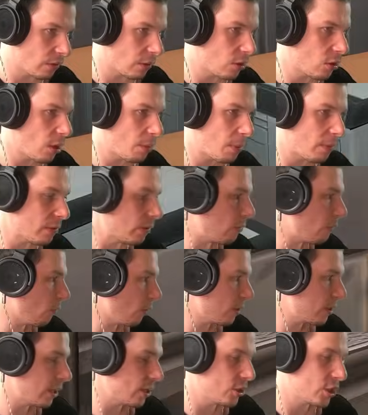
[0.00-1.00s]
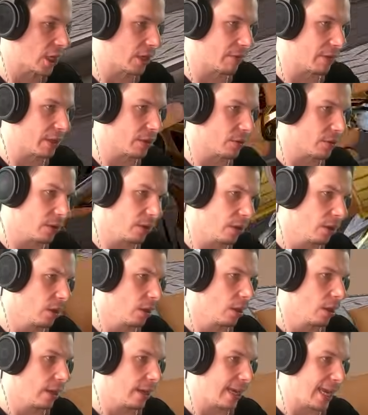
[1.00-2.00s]
top of the 410 generator,
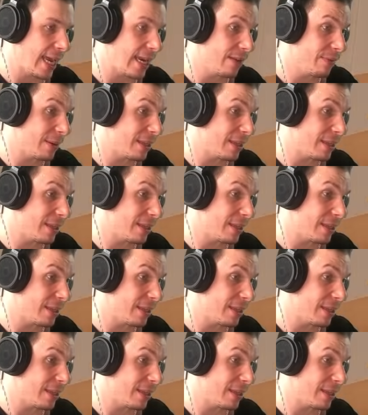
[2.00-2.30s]
and if my